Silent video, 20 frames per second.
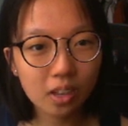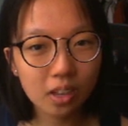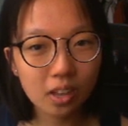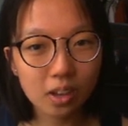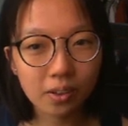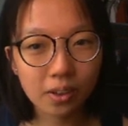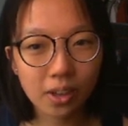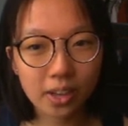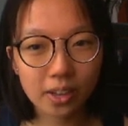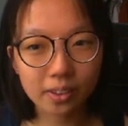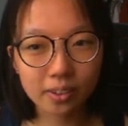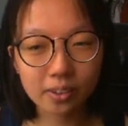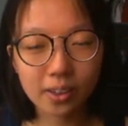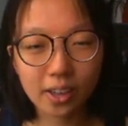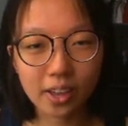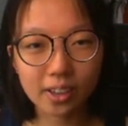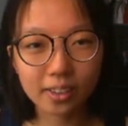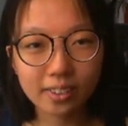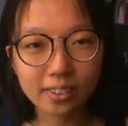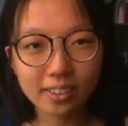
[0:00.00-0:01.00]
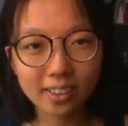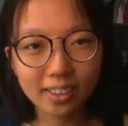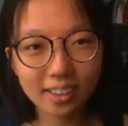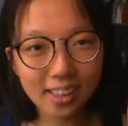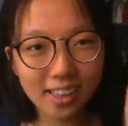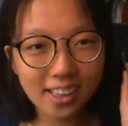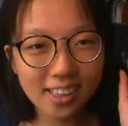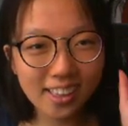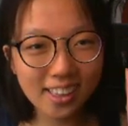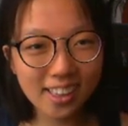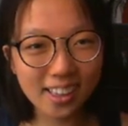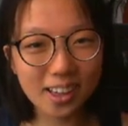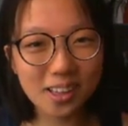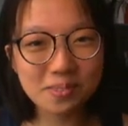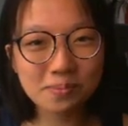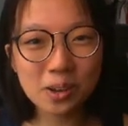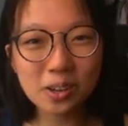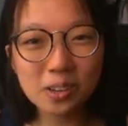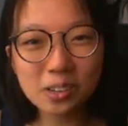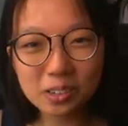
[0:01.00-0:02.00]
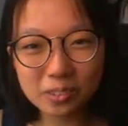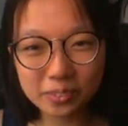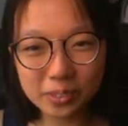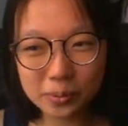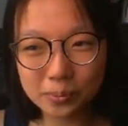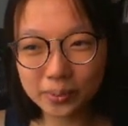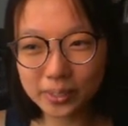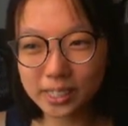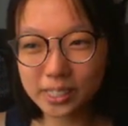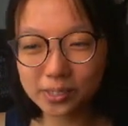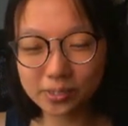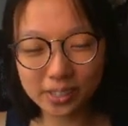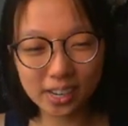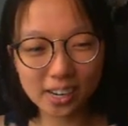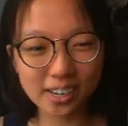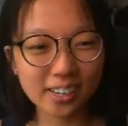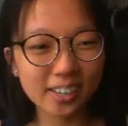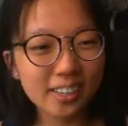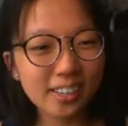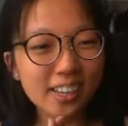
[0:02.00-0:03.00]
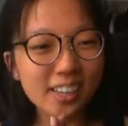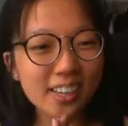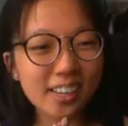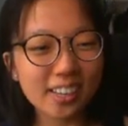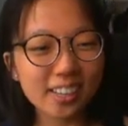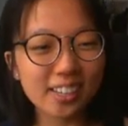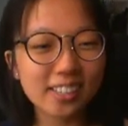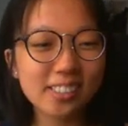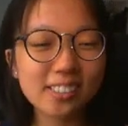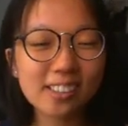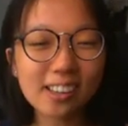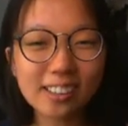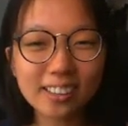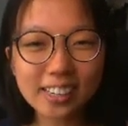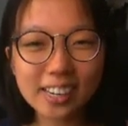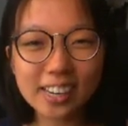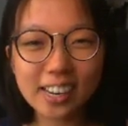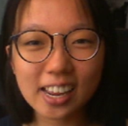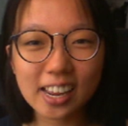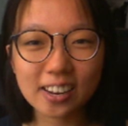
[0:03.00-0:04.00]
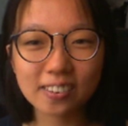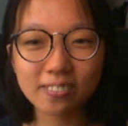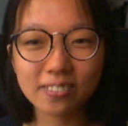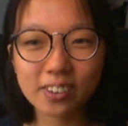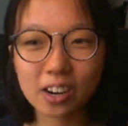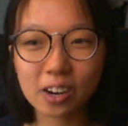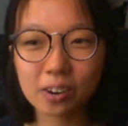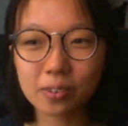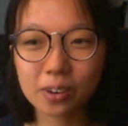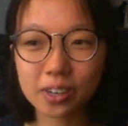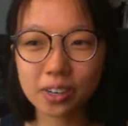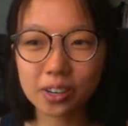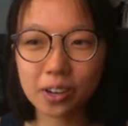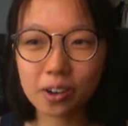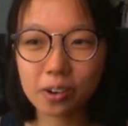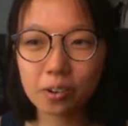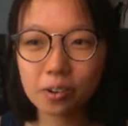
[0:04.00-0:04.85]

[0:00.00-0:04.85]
Okay. I'm all over the place. We gotta consolidate and figure out where to go.